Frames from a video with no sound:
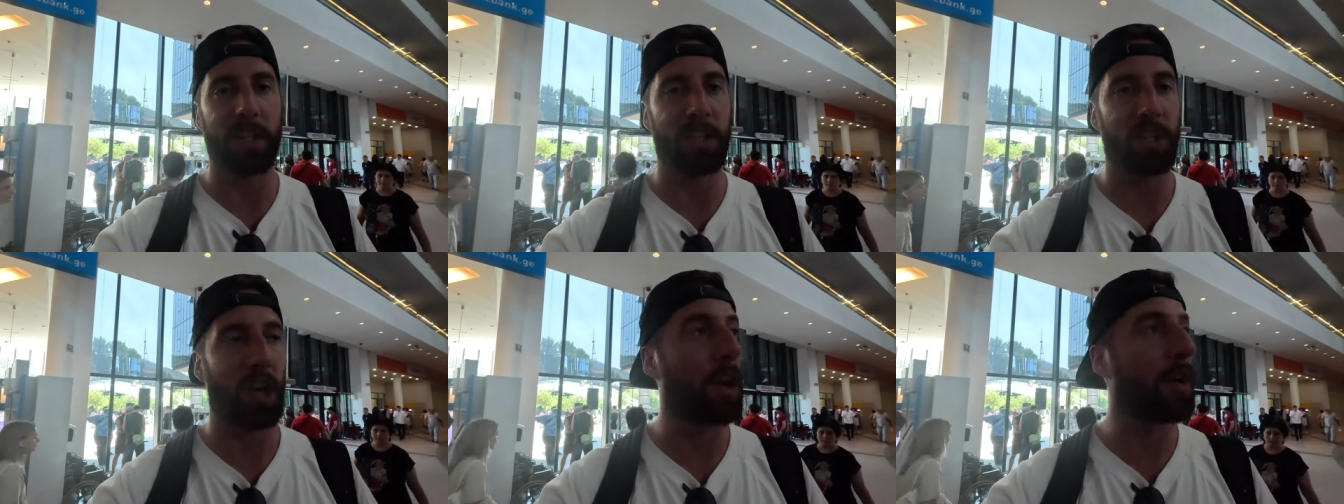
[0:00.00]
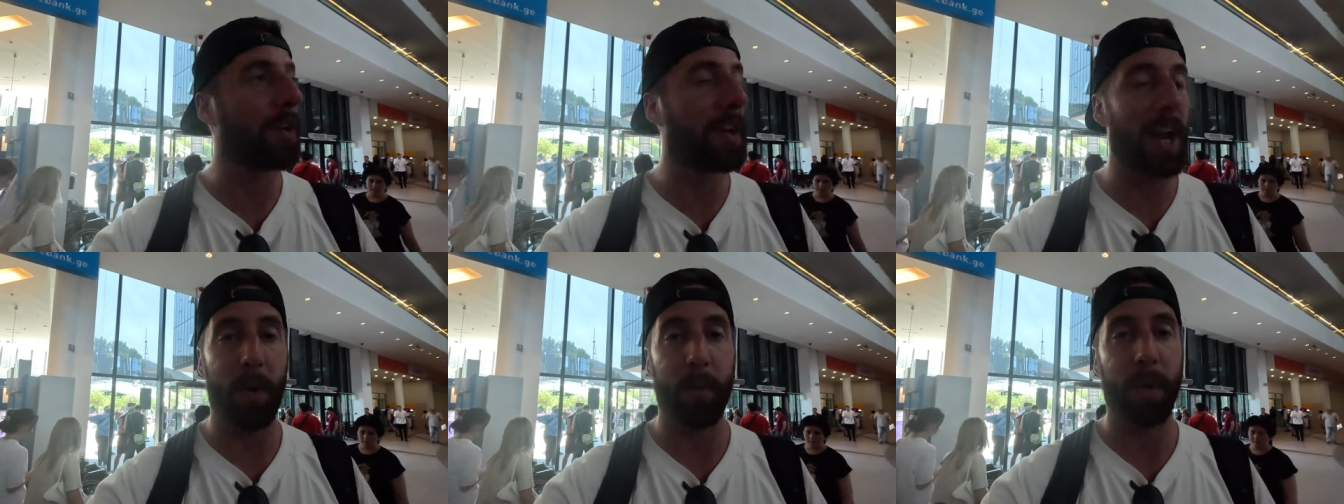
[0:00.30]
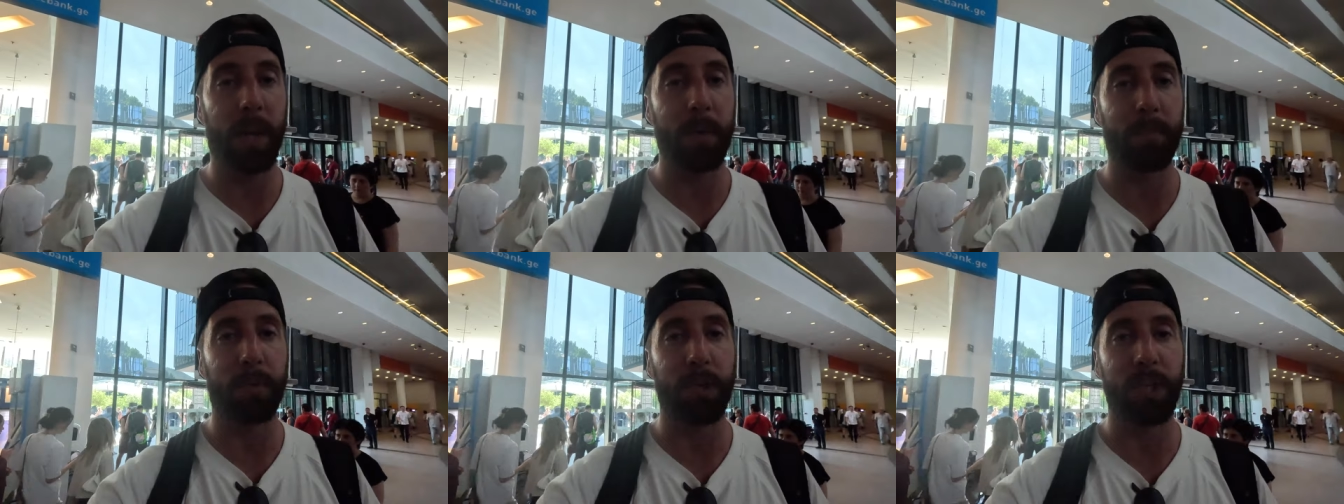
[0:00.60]
So now we
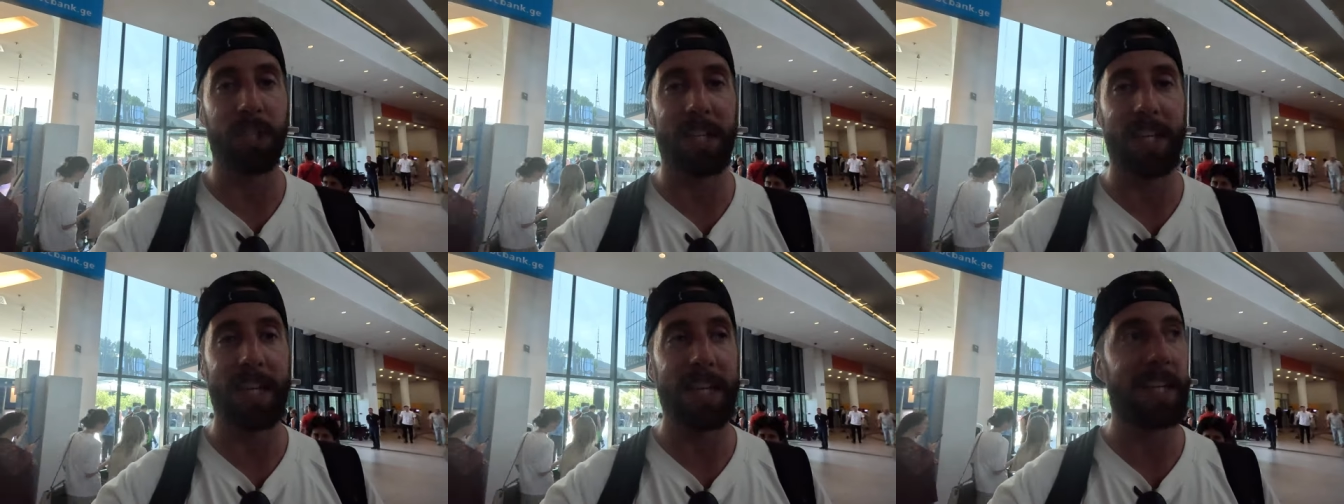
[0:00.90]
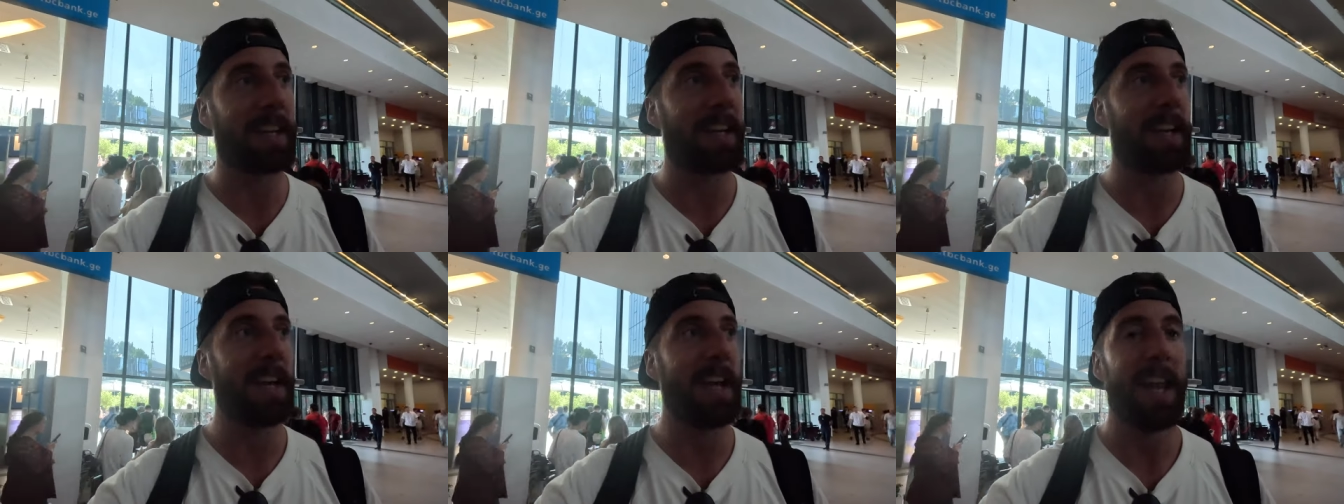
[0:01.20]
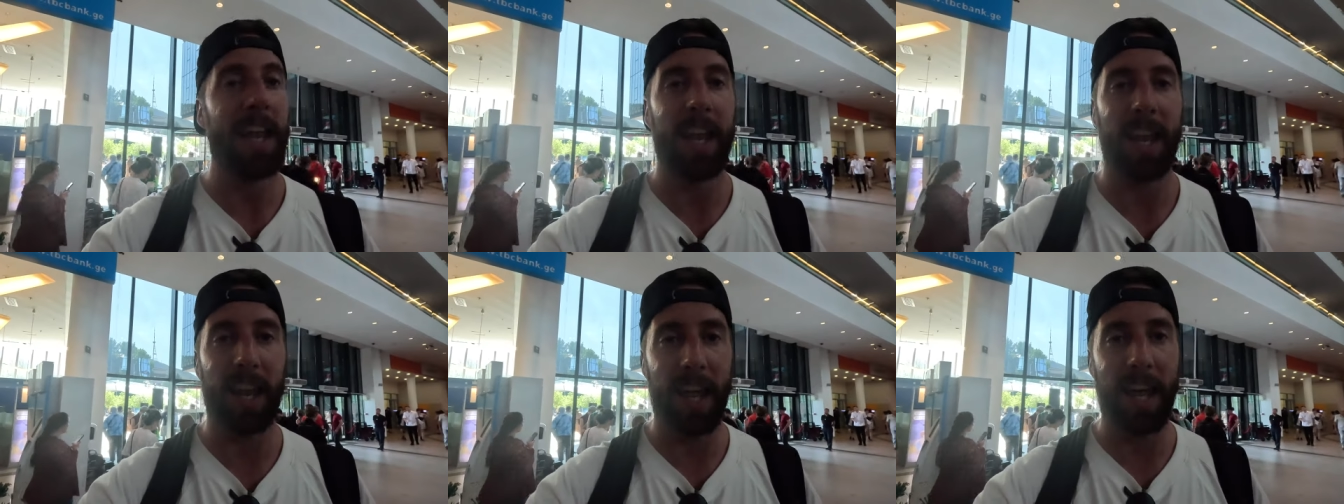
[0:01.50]
can proceed.
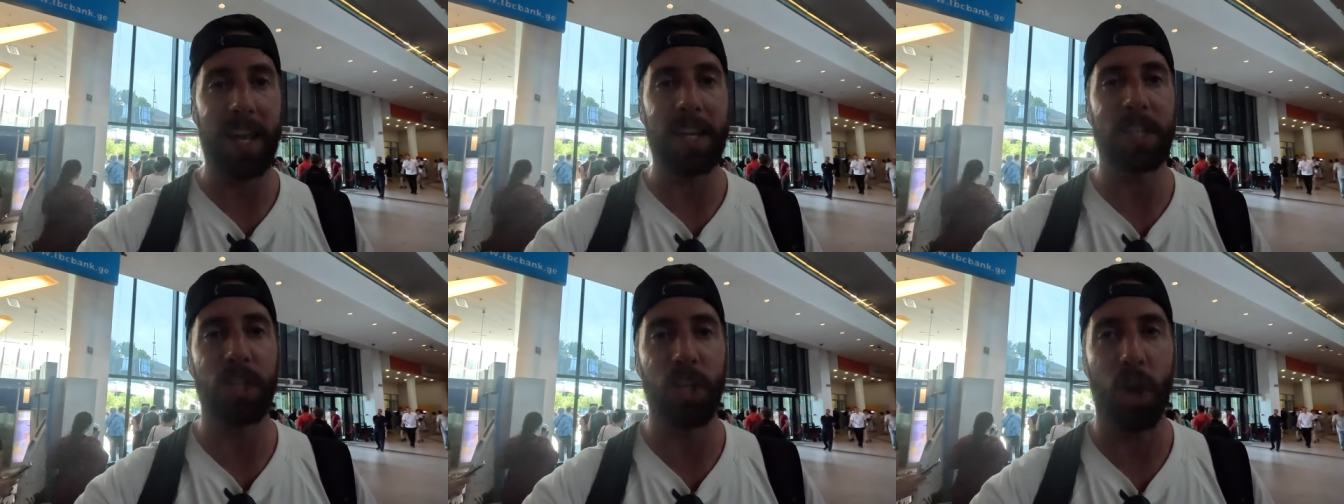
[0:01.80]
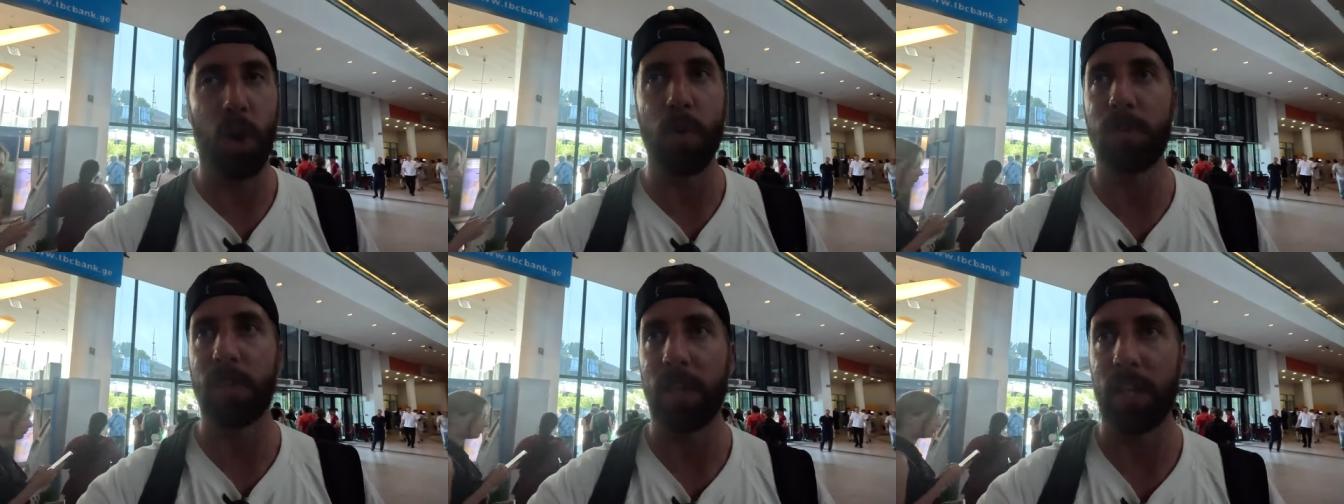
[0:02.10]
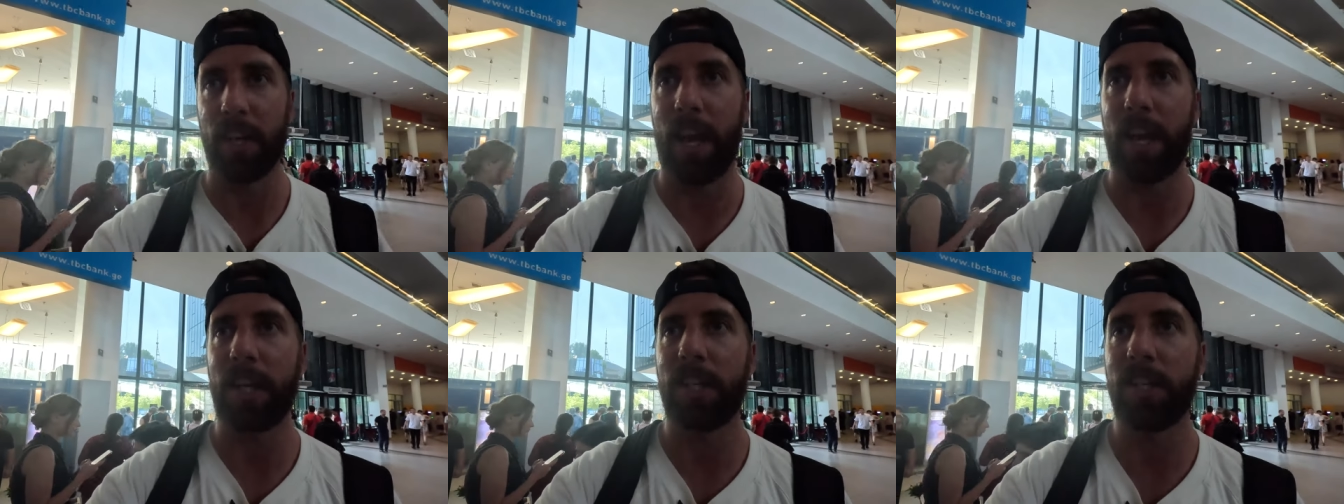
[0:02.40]
Let's go to the
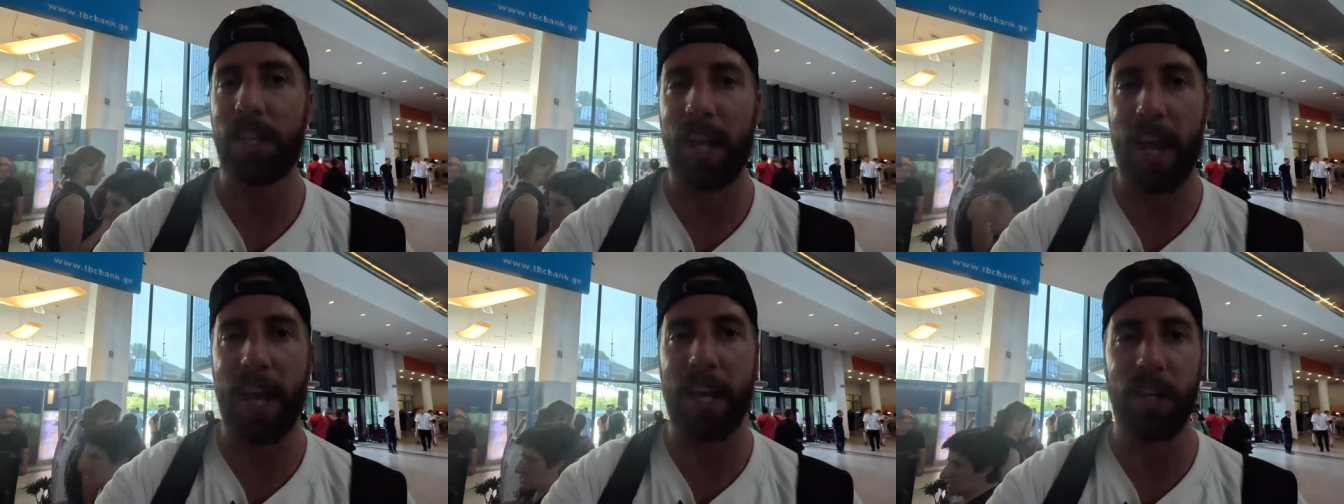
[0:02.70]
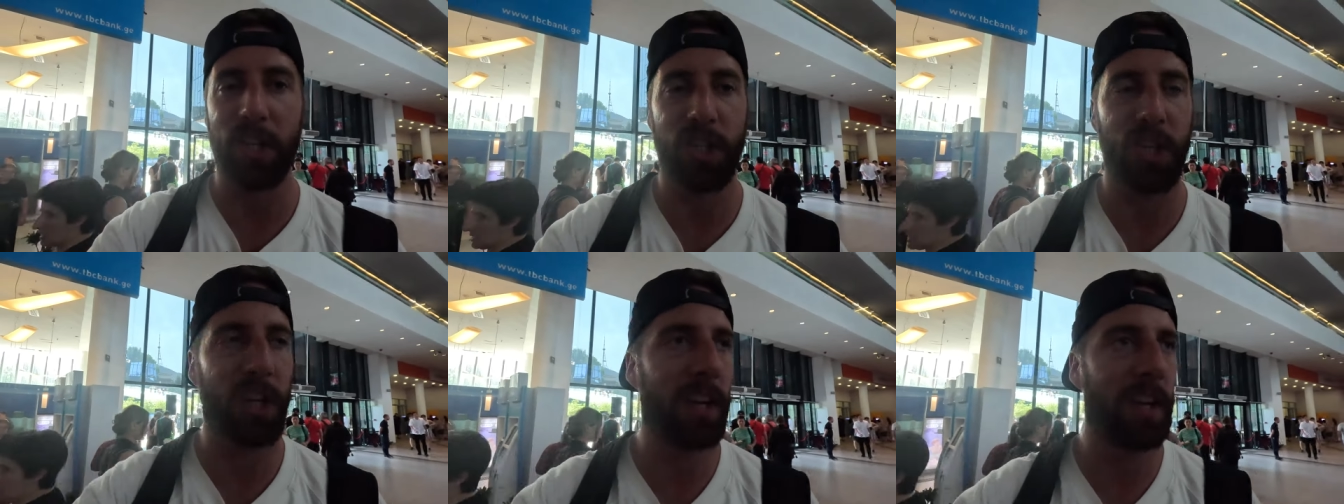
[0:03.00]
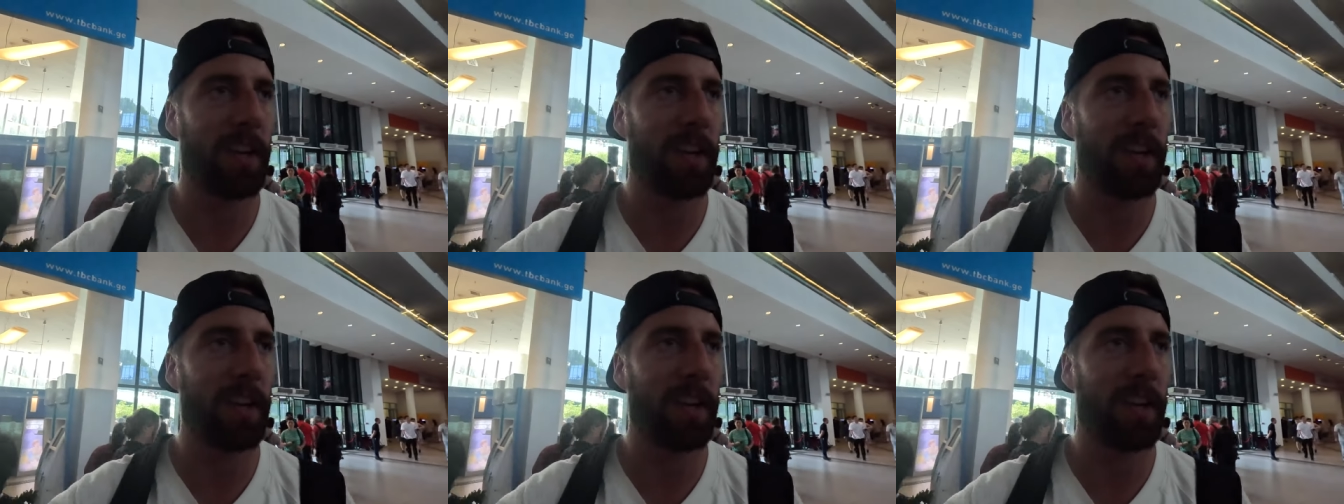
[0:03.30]
next stage.